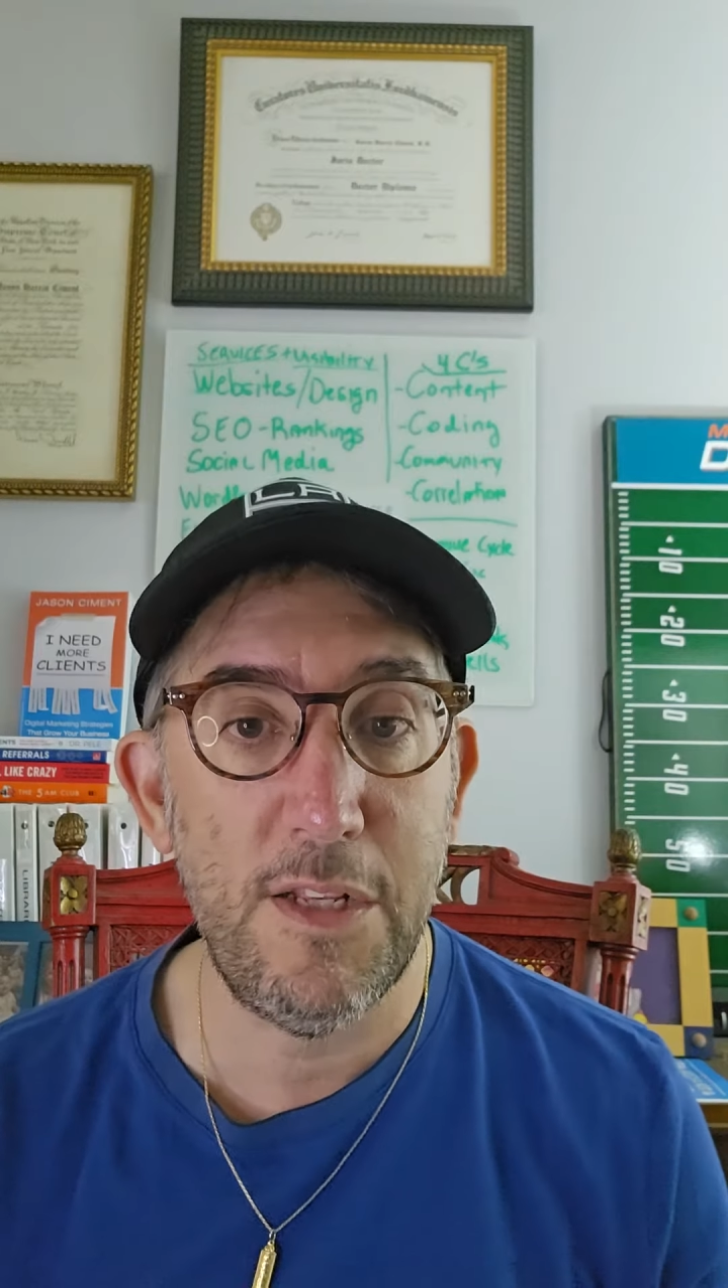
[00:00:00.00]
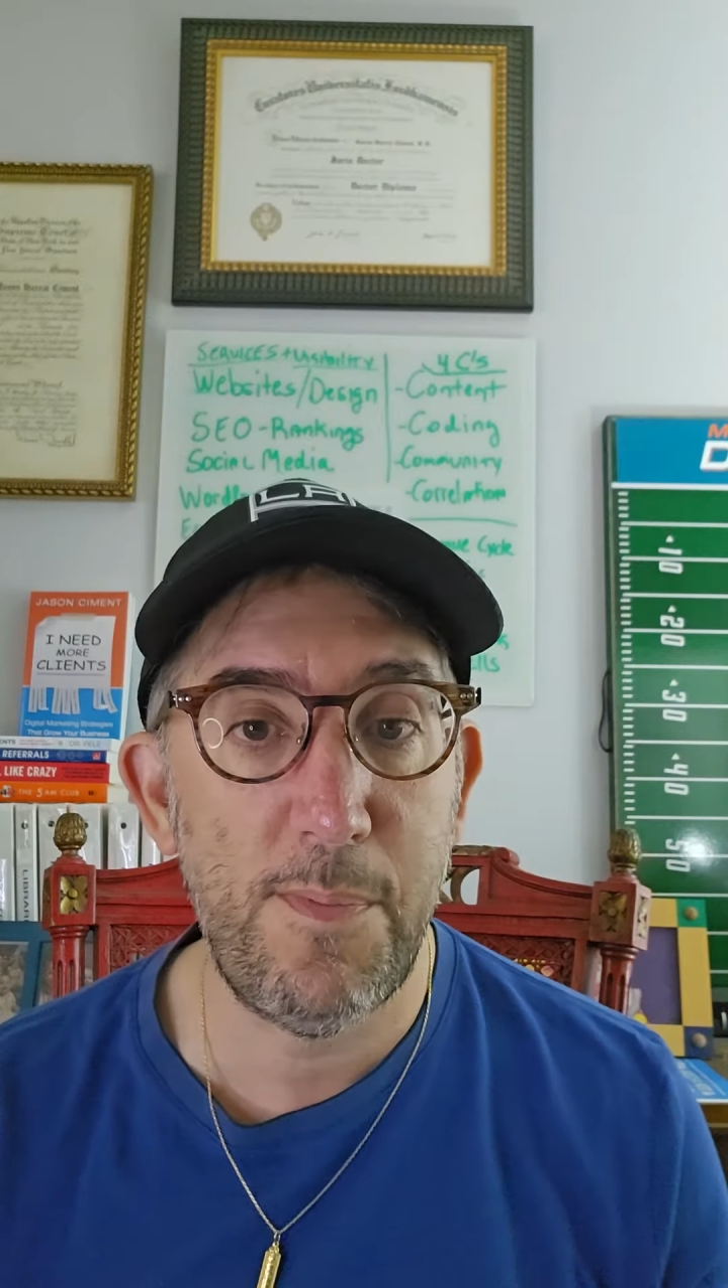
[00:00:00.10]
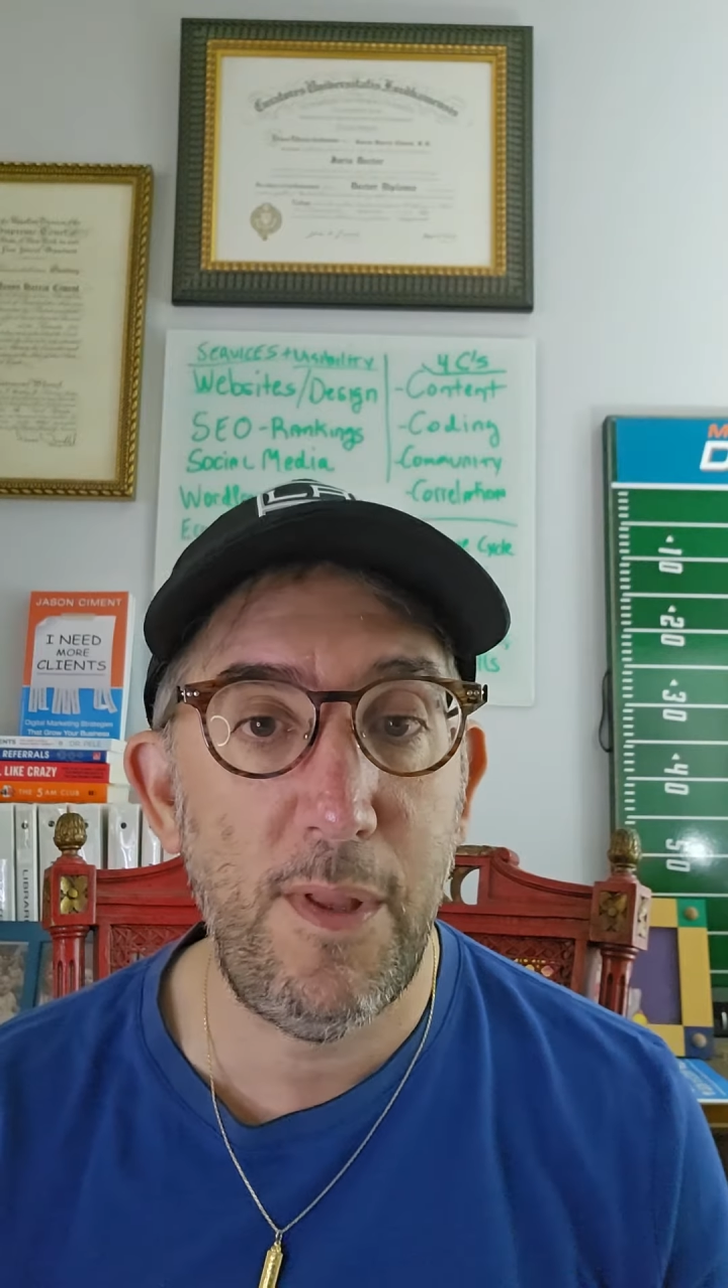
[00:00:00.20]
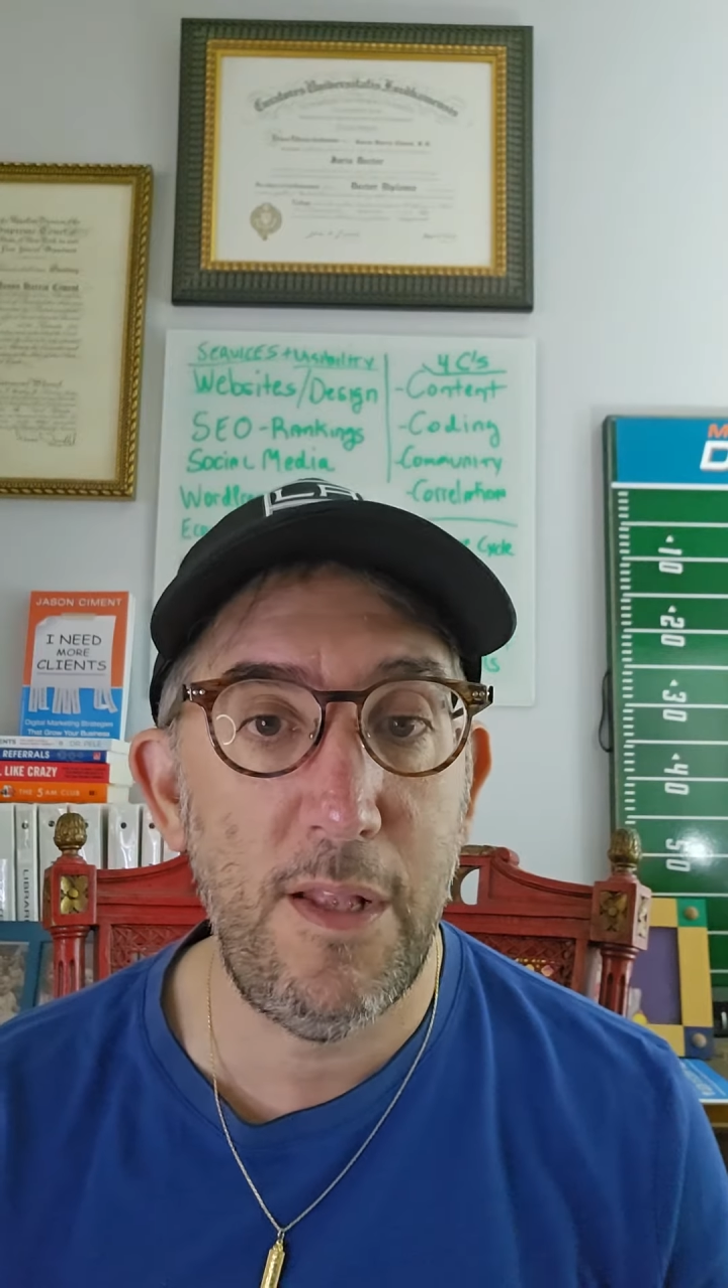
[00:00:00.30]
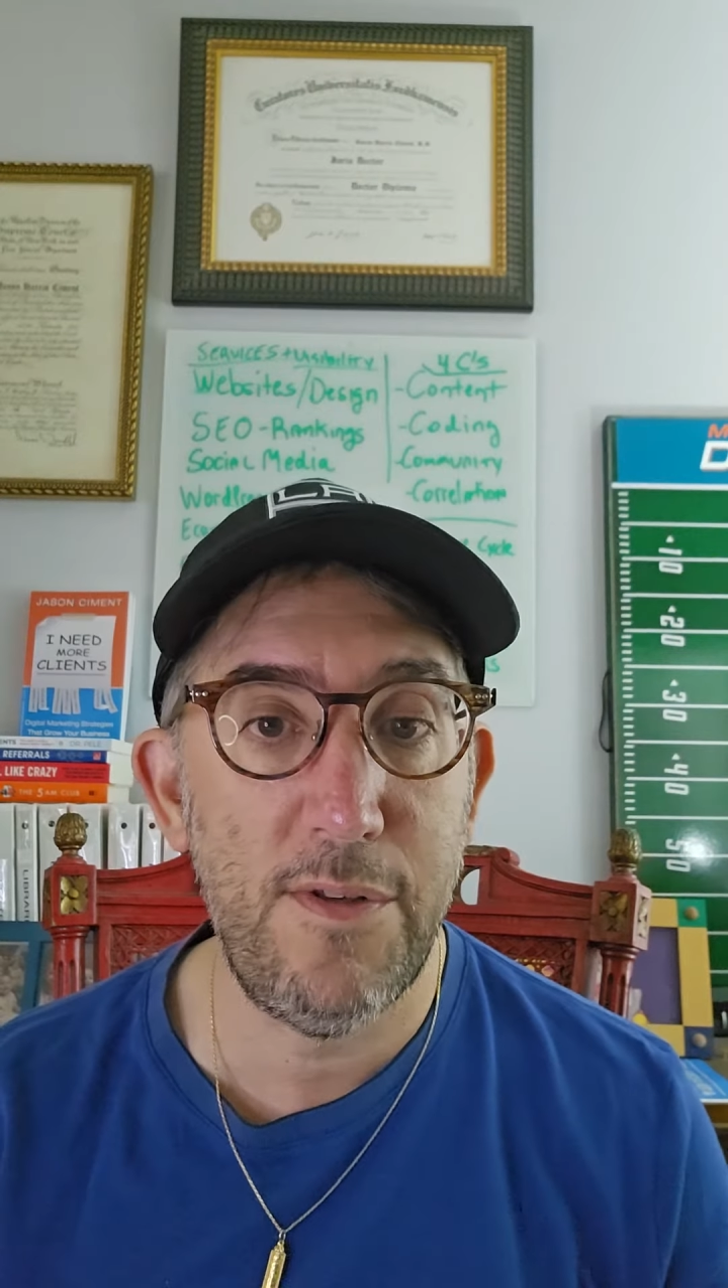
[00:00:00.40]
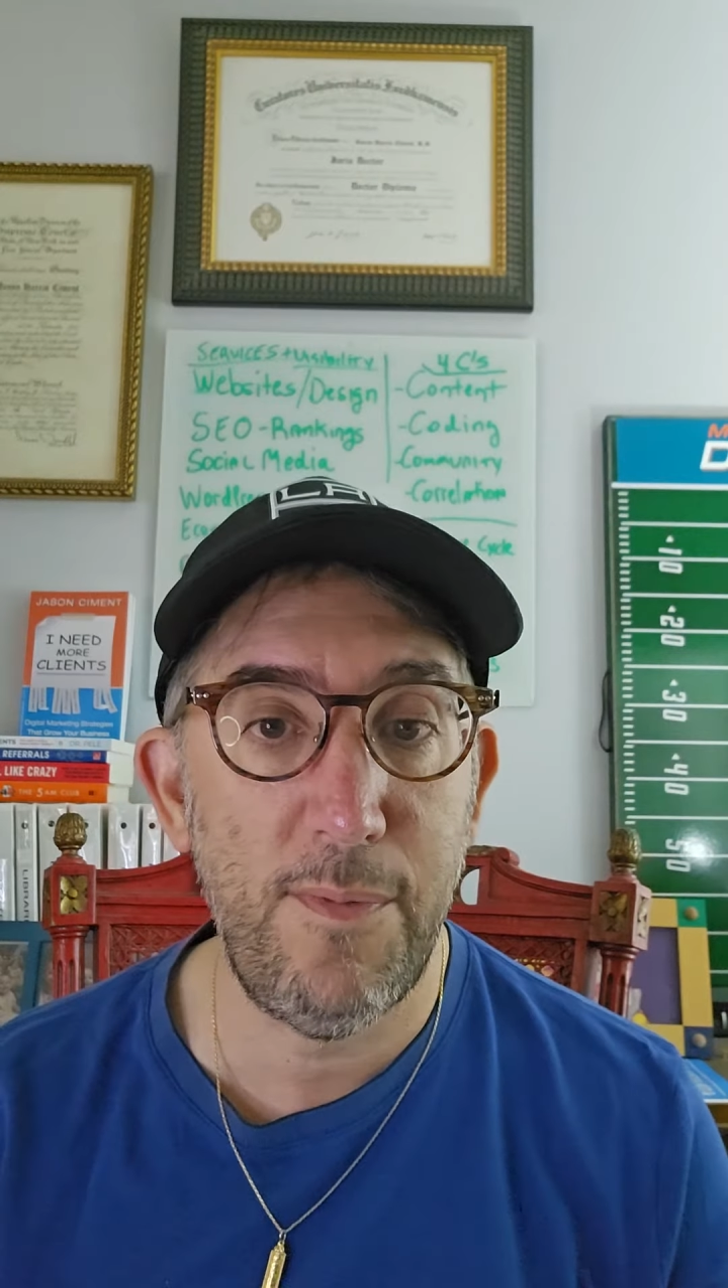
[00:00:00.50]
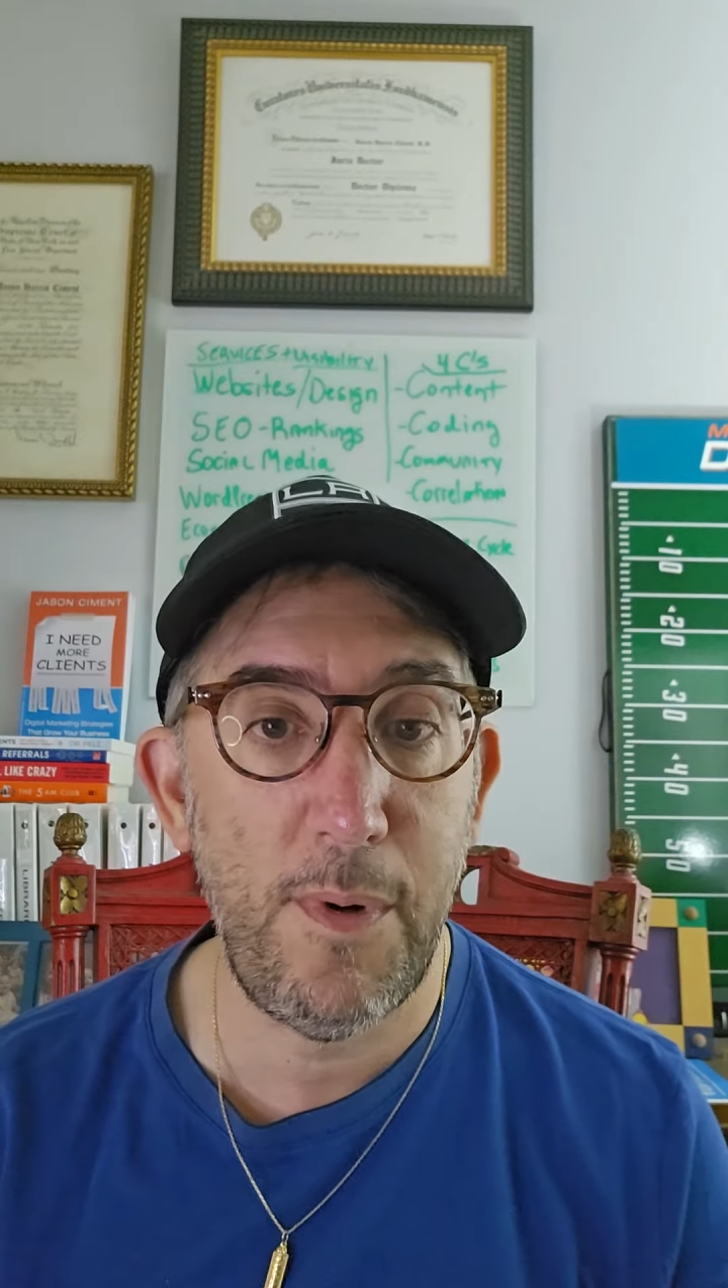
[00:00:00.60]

plans from